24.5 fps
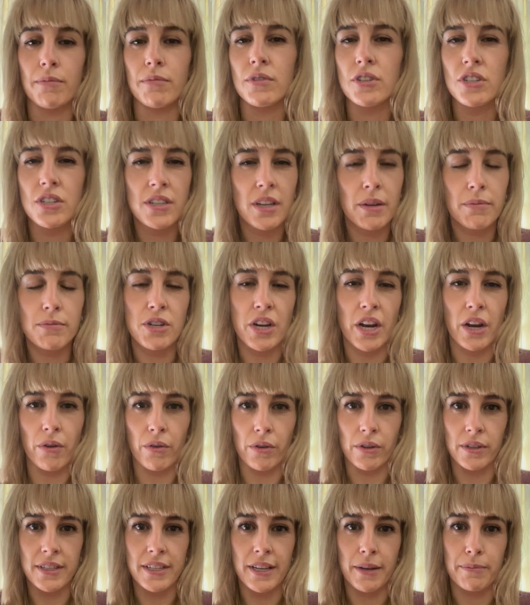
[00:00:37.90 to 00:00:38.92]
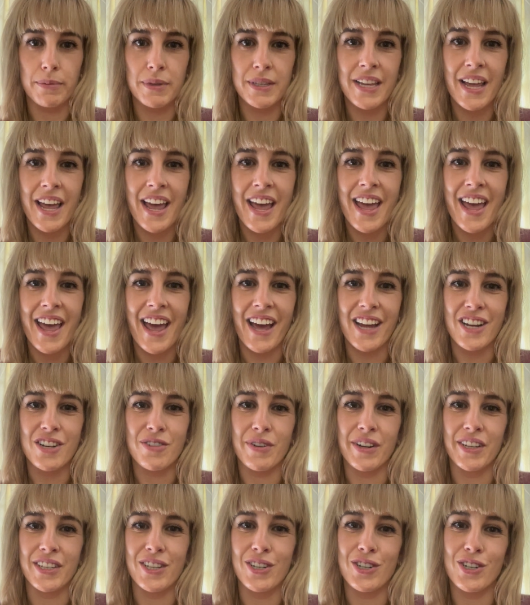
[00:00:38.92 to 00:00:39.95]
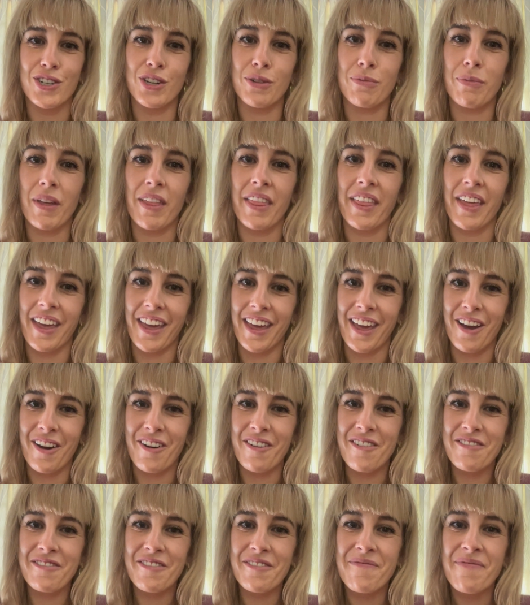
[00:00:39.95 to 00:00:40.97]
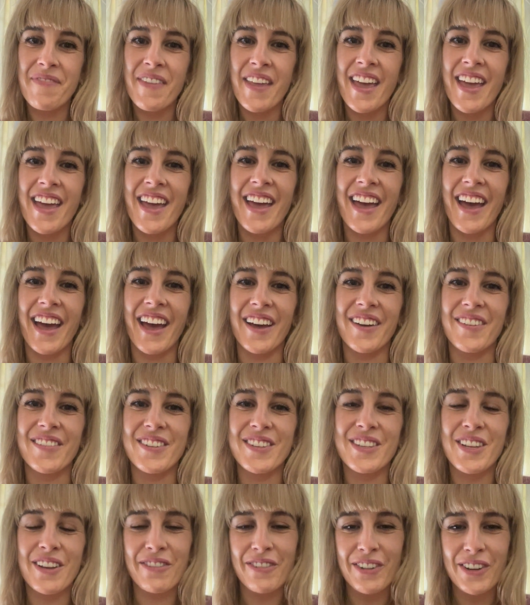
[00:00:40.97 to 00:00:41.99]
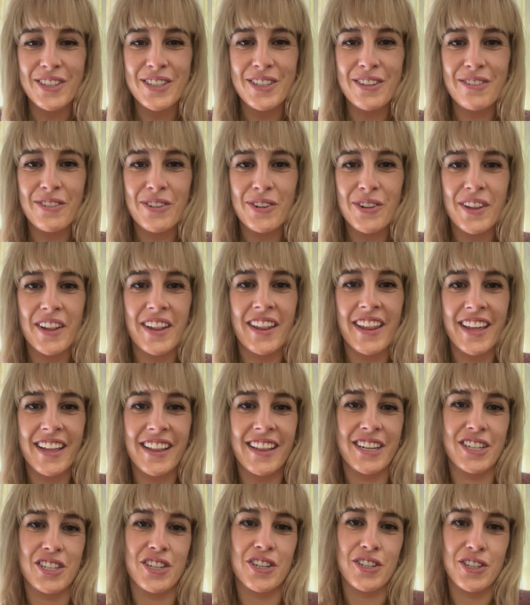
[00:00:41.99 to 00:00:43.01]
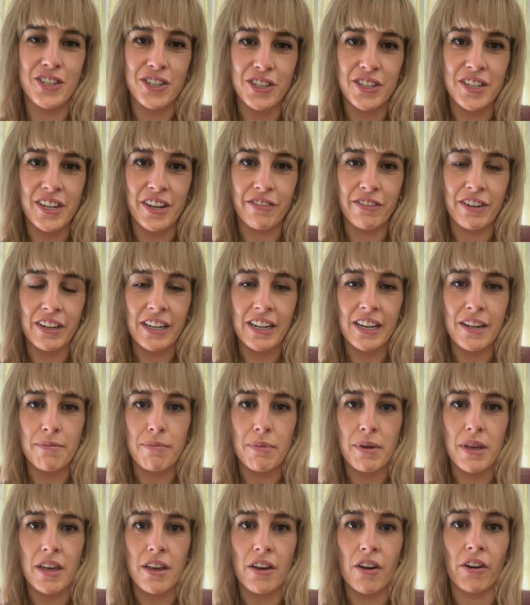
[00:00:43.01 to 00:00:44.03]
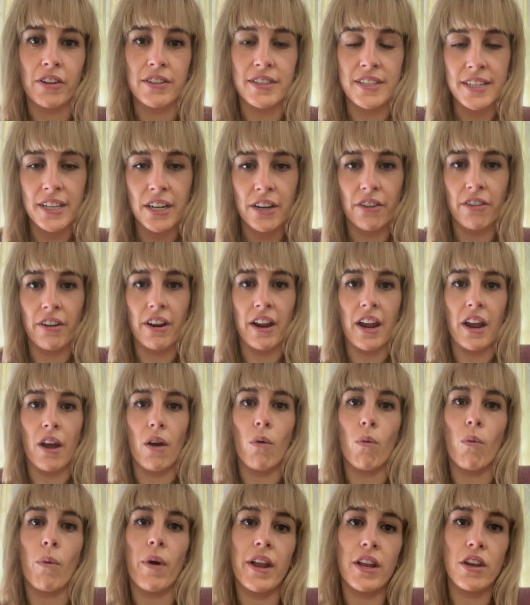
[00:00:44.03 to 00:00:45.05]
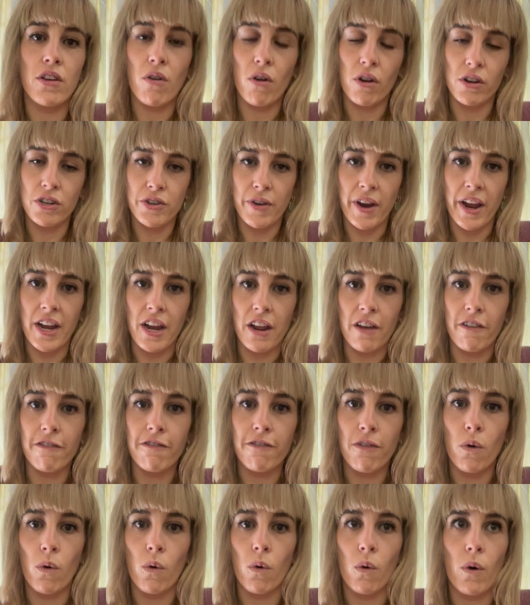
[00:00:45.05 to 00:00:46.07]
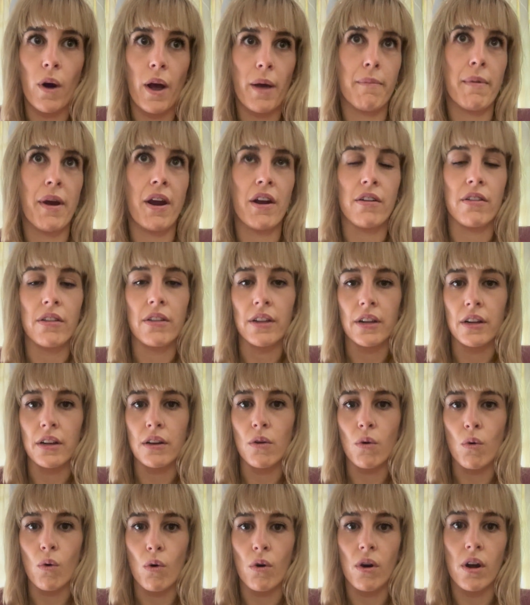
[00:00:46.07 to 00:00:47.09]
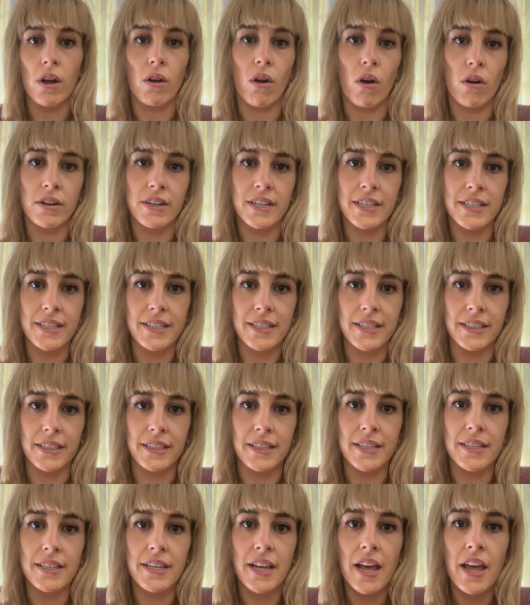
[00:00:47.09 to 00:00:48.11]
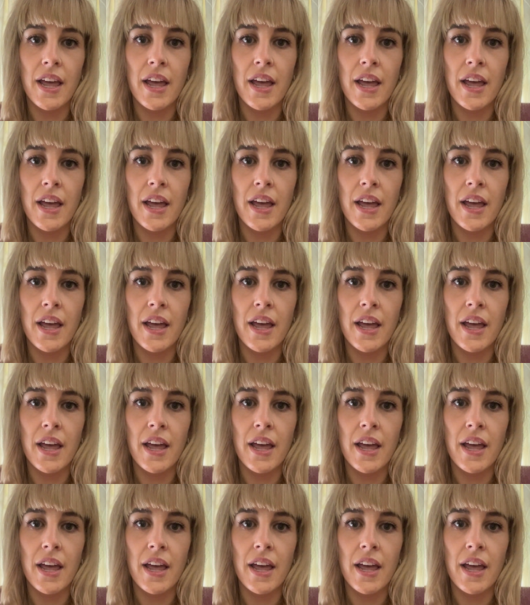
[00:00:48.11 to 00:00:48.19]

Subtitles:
some general tips and tricks you should be thinking of. So first of all, the thing that you should definitely be considering when you are training for a marathon or a long distance,